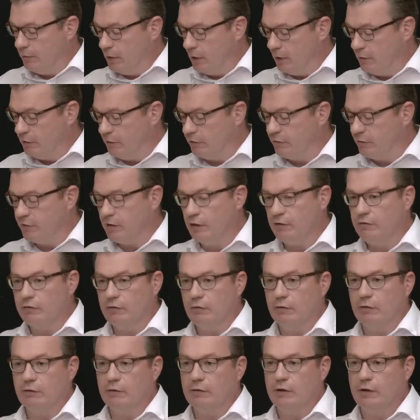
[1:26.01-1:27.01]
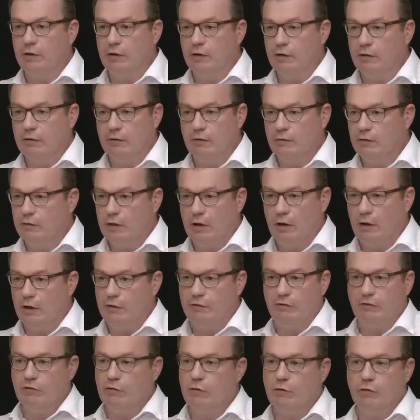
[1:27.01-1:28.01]
And to say so
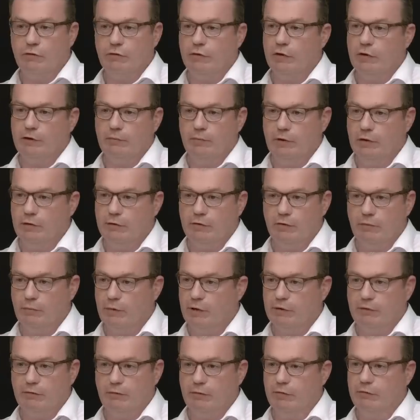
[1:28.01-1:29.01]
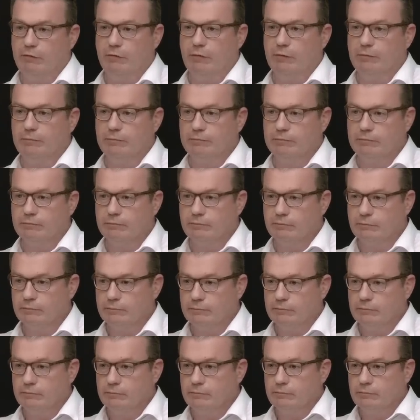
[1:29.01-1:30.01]
has no credibility whatsoever.
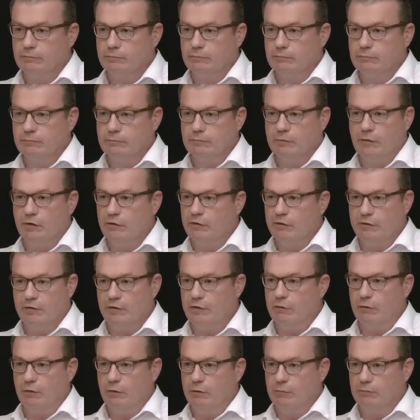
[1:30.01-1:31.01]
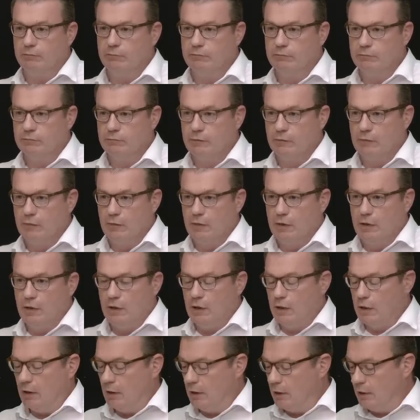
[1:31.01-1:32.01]
Zero.
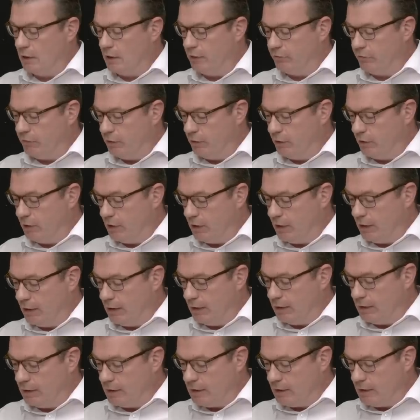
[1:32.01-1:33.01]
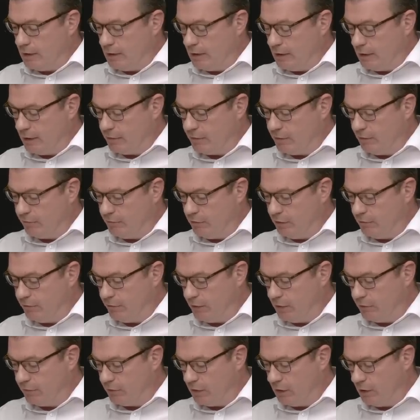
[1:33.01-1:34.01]
Given the
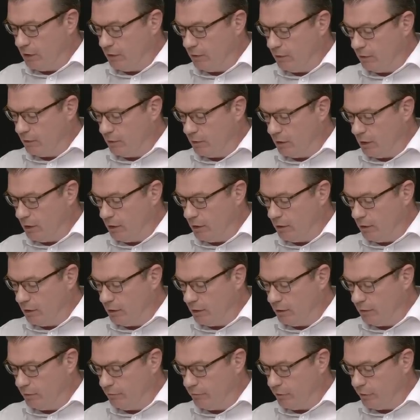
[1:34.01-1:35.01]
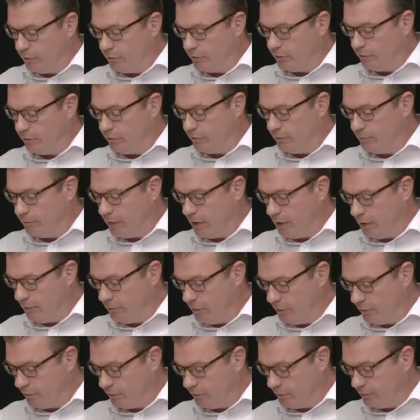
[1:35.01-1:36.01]
75k and the various different
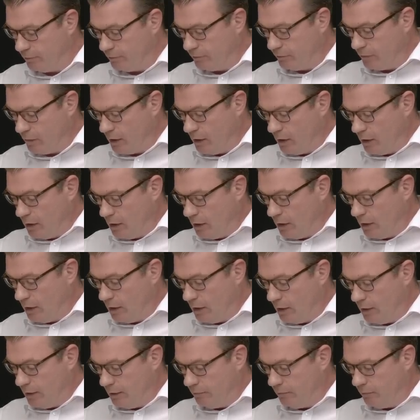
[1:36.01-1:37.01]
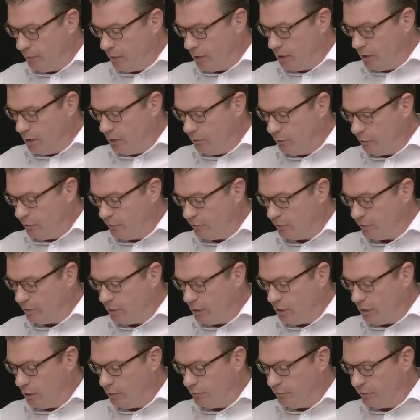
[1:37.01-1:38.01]
payments, it was
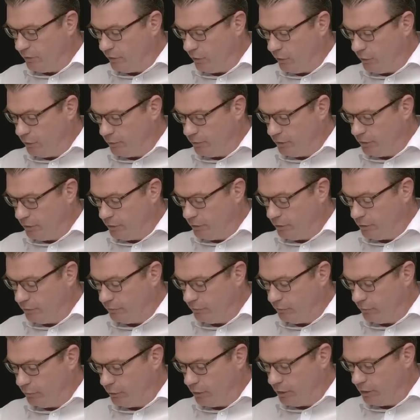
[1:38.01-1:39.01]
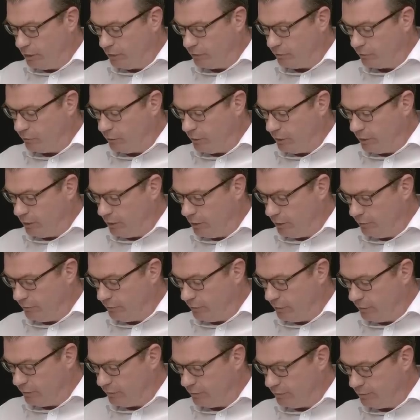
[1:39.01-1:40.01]
absorbed in a different way. That's quite
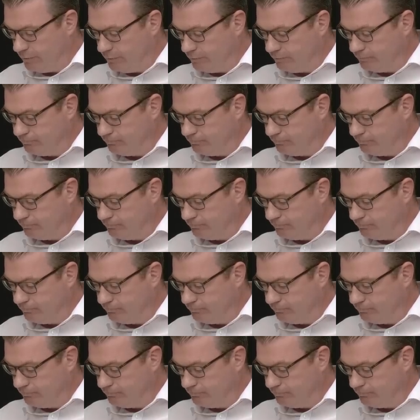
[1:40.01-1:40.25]
obvious.